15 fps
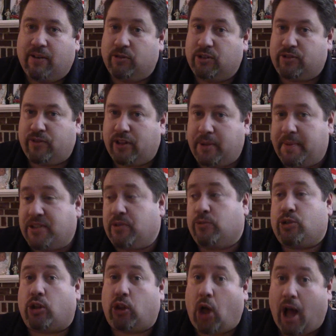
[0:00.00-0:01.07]
was really busy. It
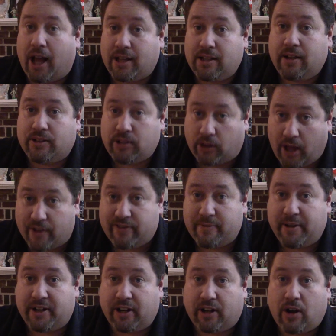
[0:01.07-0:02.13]
was a lot. It was a lot for
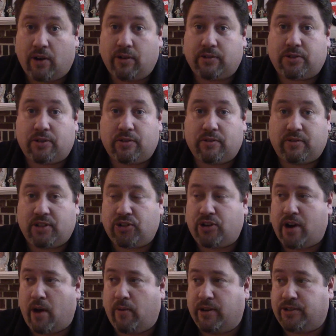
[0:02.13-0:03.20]
me to go to. This
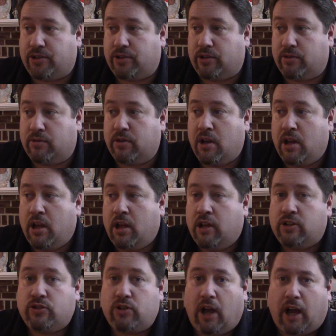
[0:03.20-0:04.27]
year I went to
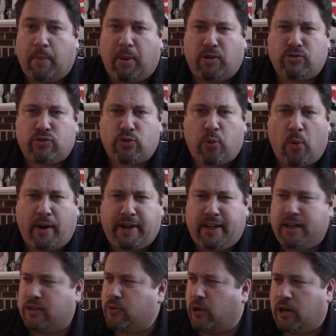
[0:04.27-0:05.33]
about
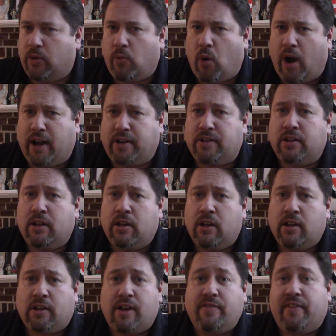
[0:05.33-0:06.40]
21
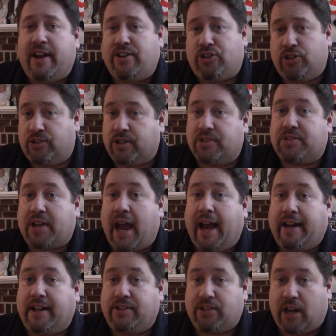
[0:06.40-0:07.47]
conventions and
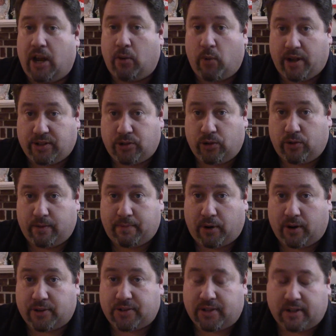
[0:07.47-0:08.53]
signings that I went to in
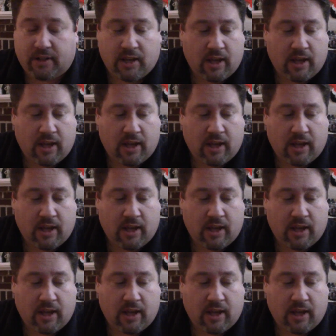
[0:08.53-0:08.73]
person,